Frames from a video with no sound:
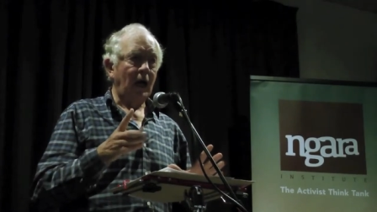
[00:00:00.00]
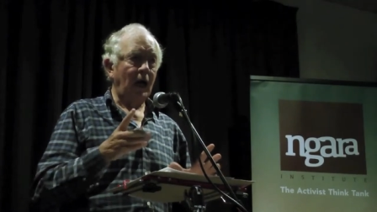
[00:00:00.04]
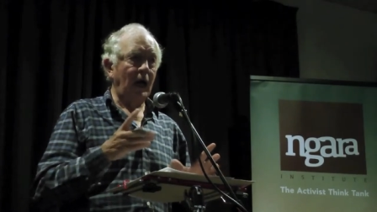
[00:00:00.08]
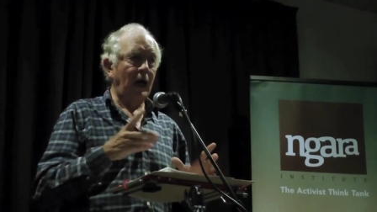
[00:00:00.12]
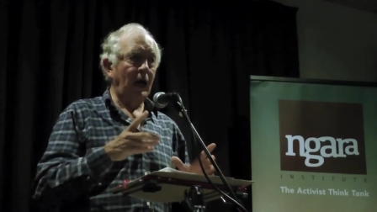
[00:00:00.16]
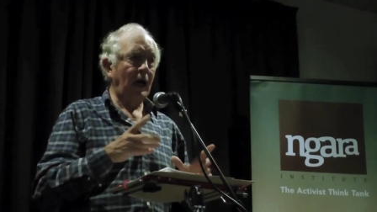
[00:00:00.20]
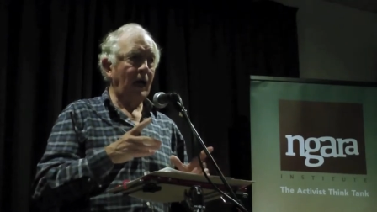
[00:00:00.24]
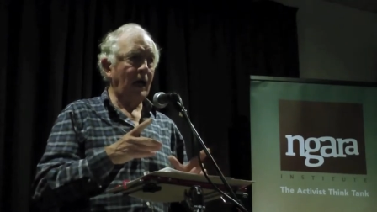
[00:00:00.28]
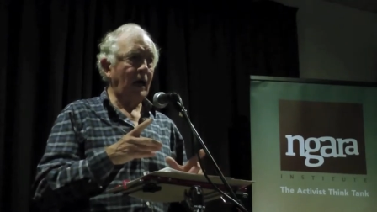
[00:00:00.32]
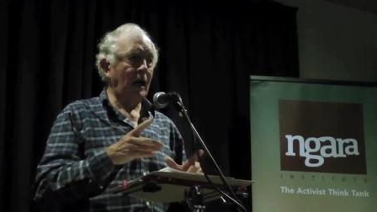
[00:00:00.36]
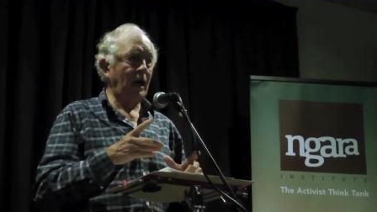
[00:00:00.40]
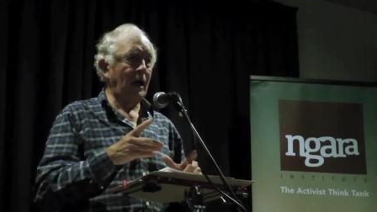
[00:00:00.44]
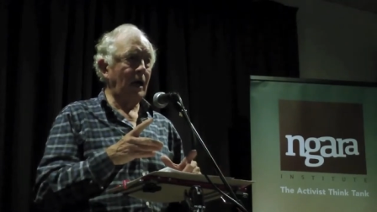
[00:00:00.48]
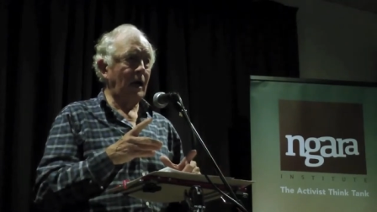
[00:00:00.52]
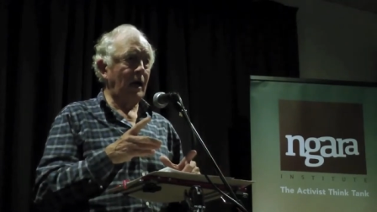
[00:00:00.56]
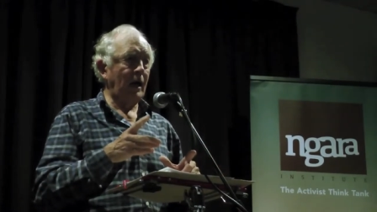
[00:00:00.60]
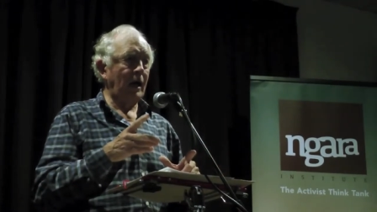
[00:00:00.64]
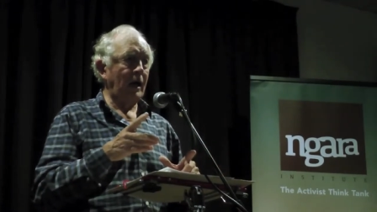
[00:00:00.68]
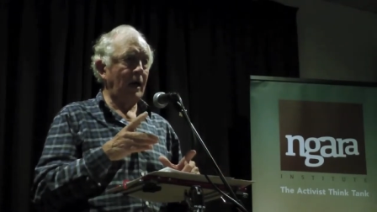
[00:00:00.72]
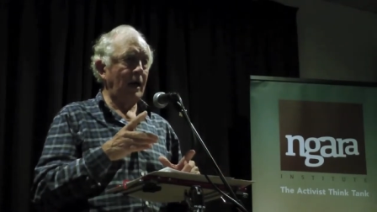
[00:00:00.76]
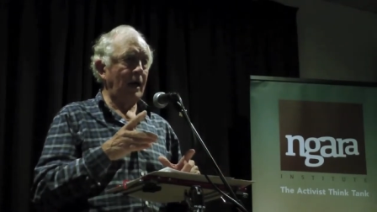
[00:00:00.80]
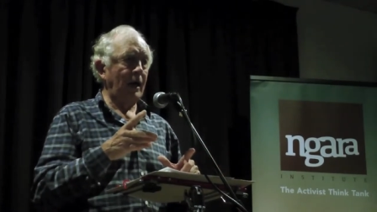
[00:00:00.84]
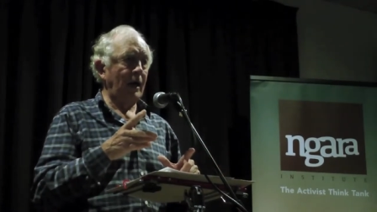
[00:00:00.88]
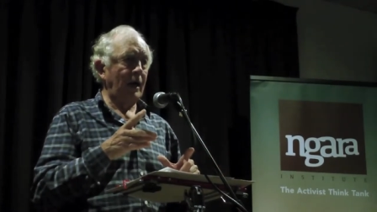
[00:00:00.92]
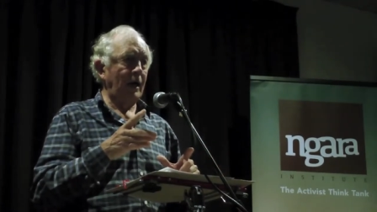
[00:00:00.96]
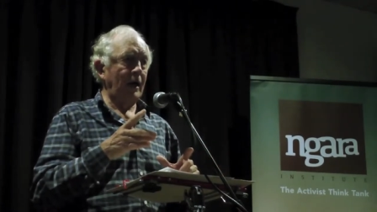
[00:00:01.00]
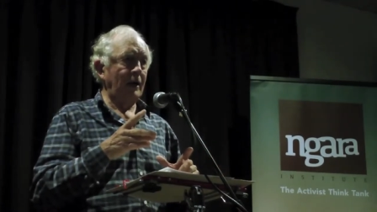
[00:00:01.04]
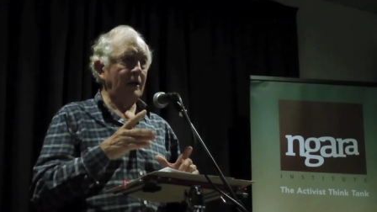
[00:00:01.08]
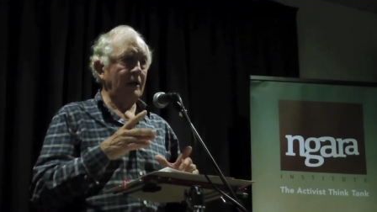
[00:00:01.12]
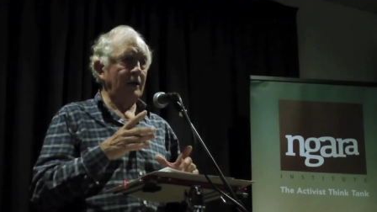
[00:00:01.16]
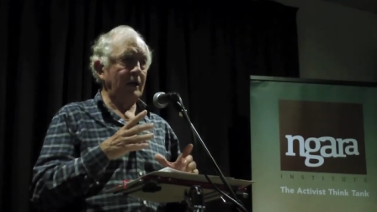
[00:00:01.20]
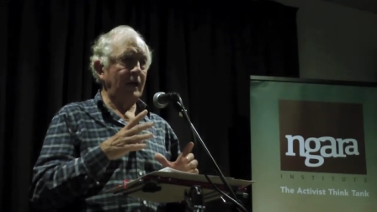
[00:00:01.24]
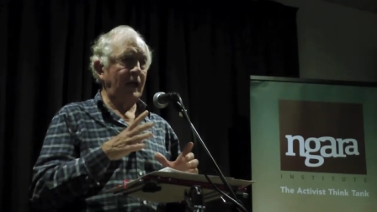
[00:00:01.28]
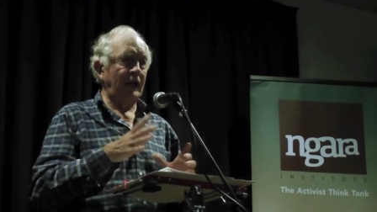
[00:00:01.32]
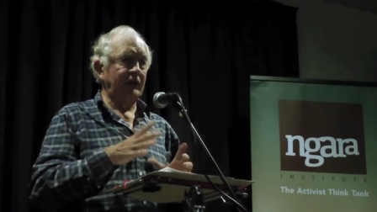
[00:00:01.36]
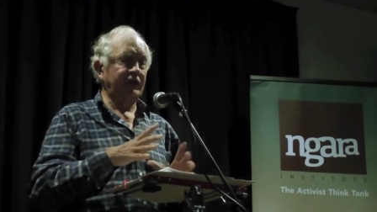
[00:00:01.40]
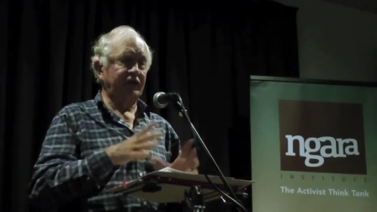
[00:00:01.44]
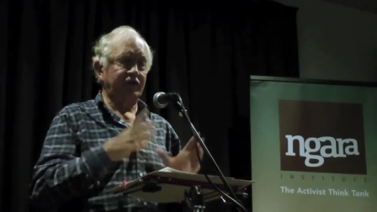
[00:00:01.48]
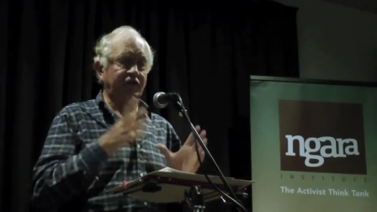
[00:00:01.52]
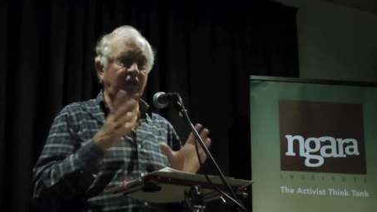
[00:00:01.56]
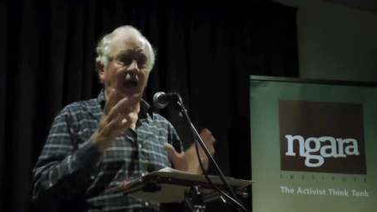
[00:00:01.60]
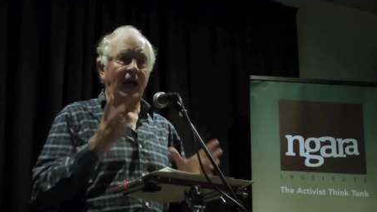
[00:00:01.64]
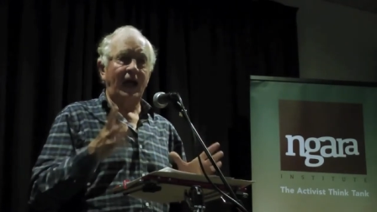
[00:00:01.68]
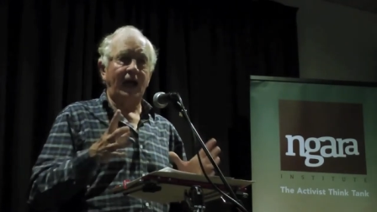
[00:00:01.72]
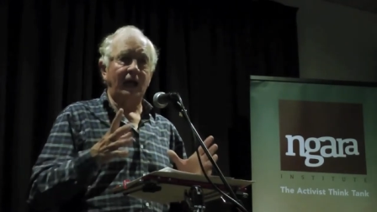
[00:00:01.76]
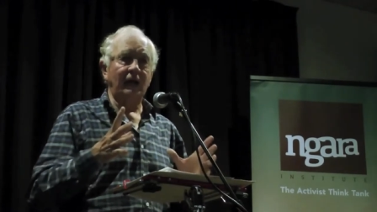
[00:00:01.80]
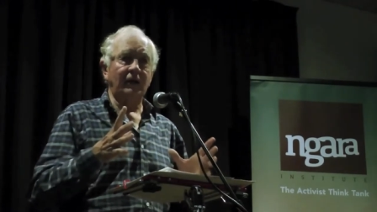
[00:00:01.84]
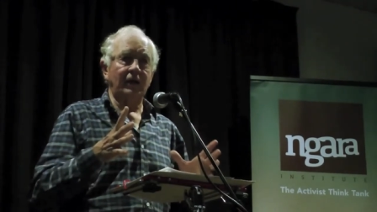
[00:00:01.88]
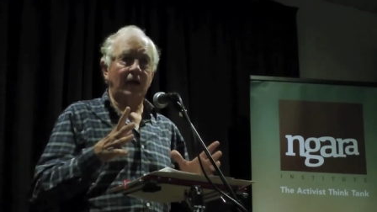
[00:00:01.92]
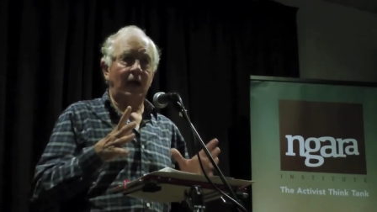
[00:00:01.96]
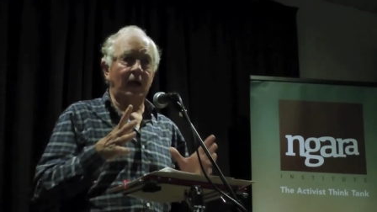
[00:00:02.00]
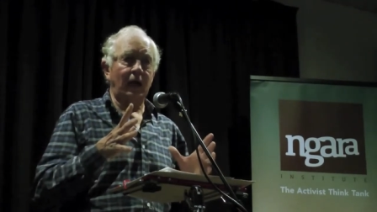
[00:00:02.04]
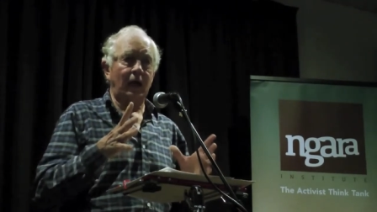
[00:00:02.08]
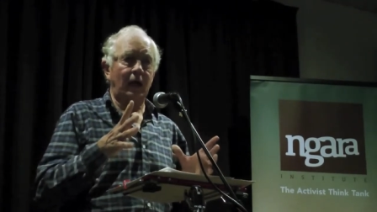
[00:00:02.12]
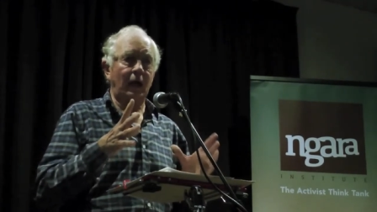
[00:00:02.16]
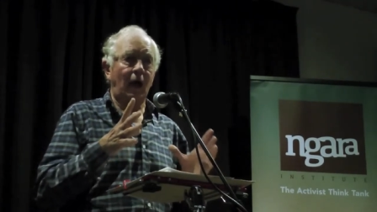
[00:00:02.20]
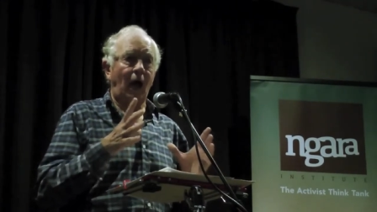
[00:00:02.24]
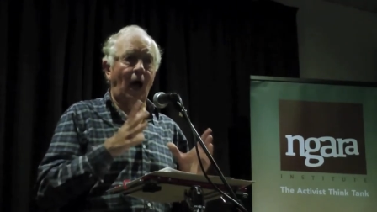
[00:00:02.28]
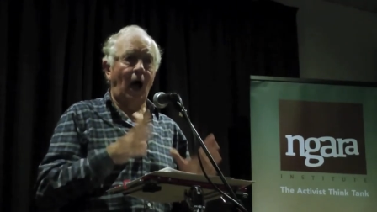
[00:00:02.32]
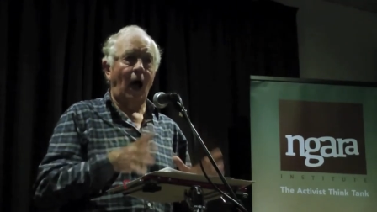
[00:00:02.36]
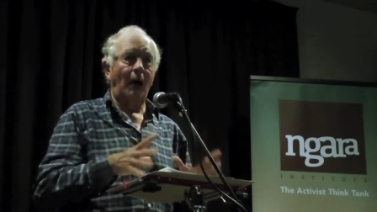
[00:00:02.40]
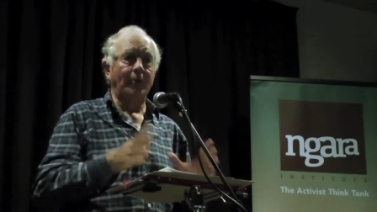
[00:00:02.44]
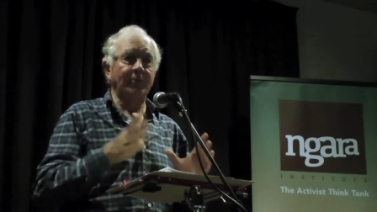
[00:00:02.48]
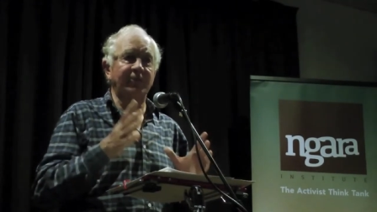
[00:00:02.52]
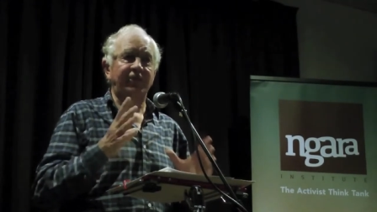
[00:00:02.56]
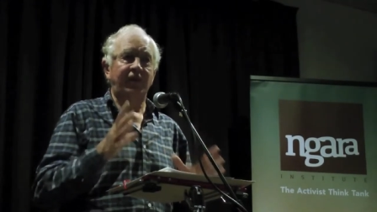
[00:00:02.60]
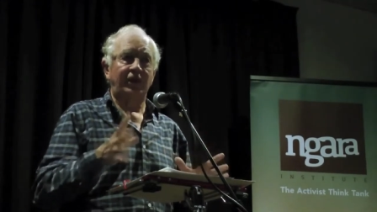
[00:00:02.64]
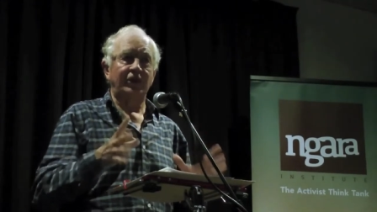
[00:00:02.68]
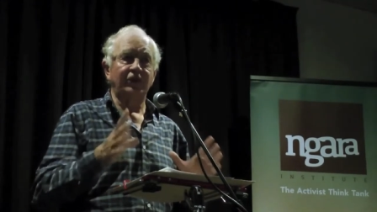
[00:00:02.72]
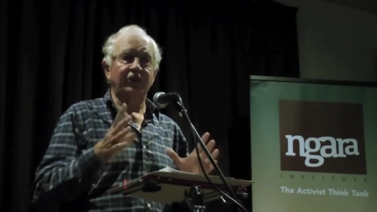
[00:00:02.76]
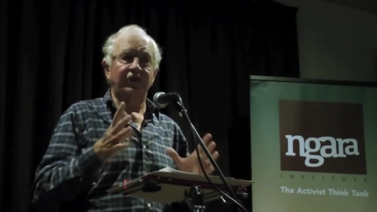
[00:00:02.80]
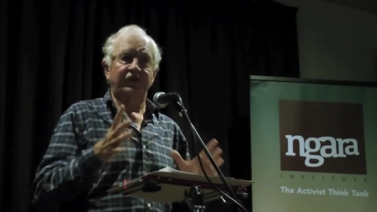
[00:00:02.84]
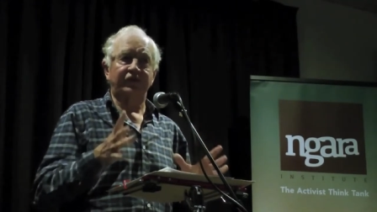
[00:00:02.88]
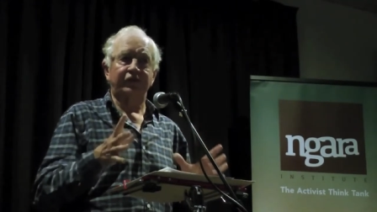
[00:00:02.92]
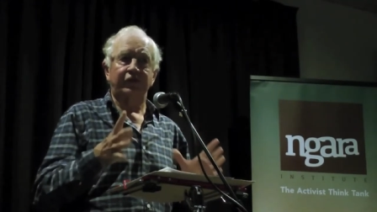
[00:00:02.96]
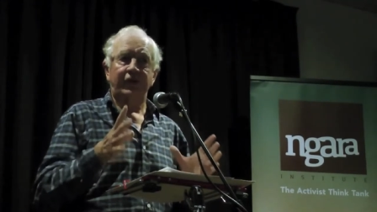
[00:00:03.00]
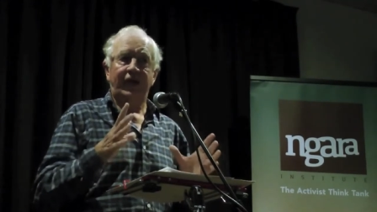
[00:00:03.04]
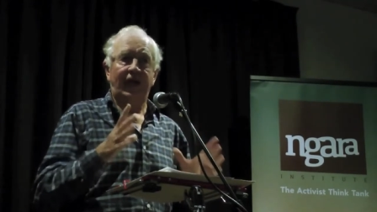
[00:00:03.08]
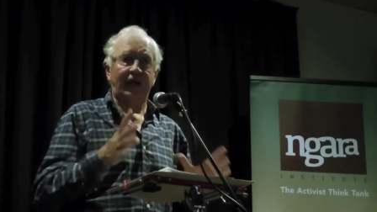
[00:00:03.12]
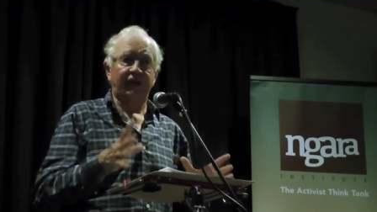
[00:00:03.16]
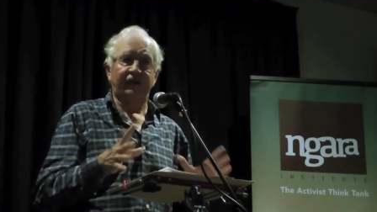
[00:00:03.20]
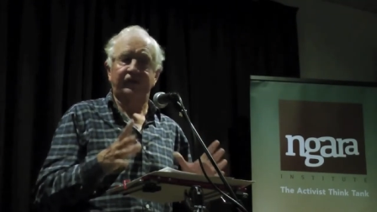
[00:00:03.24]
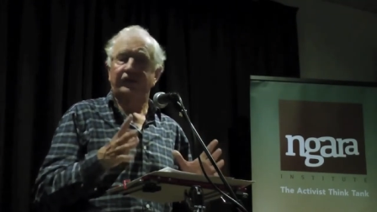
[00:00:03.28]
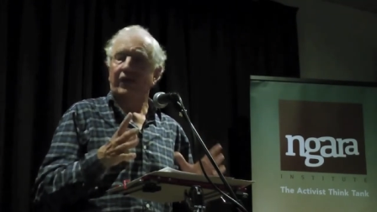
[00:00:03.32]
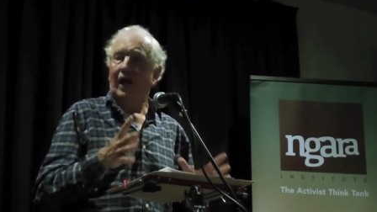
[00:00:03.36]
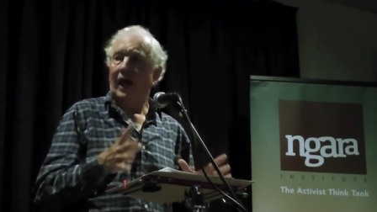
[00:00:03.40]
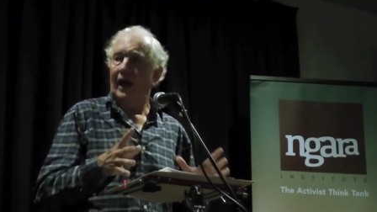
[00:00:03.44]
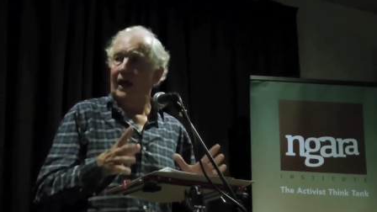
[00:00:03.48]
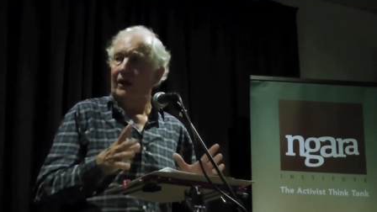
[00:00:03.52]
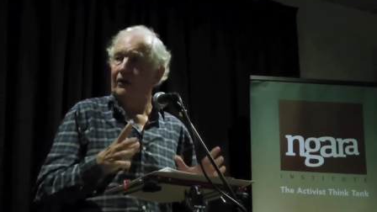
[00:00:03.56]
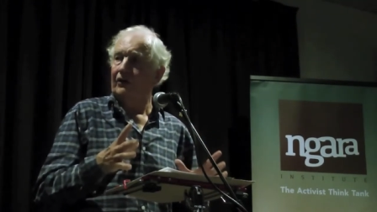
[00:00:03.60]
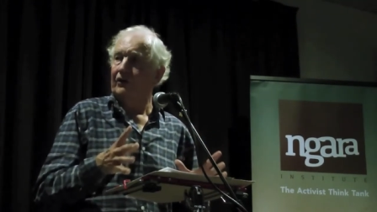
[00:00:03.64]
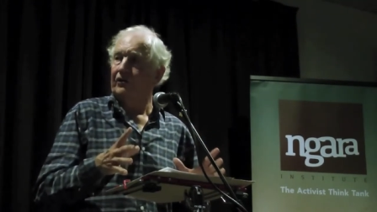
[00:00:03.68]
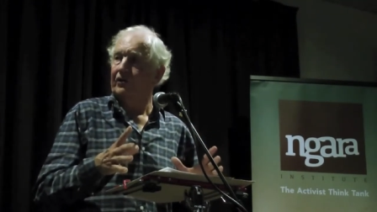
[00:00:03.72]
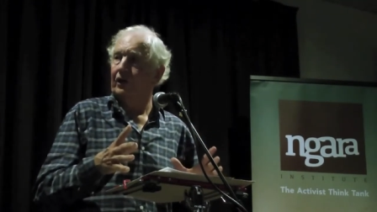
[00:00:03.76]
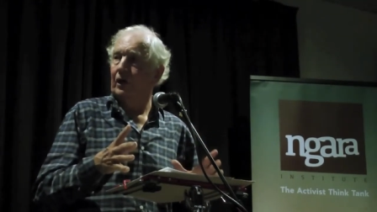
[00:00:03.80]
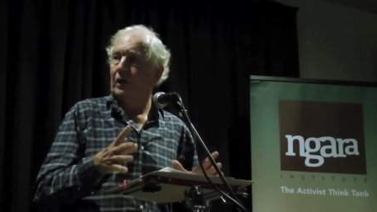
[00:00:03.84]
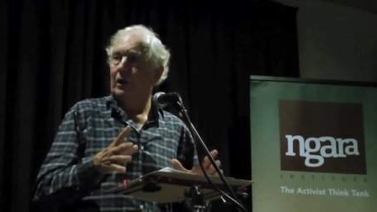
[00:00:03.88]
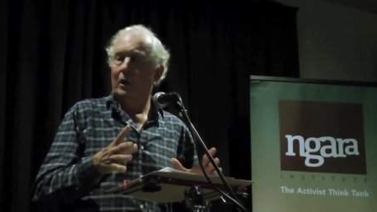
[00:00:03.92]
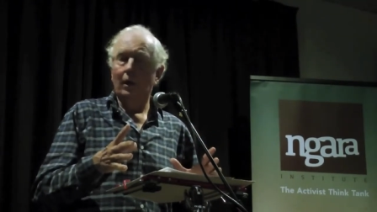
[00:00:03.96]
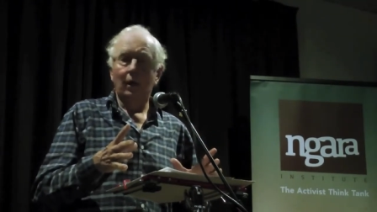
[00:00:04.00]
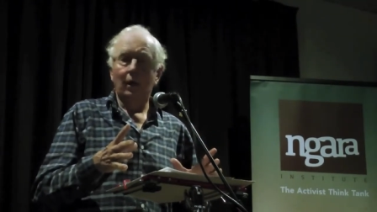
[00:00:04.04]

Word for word: uh, exchange, uh, arms industry exchange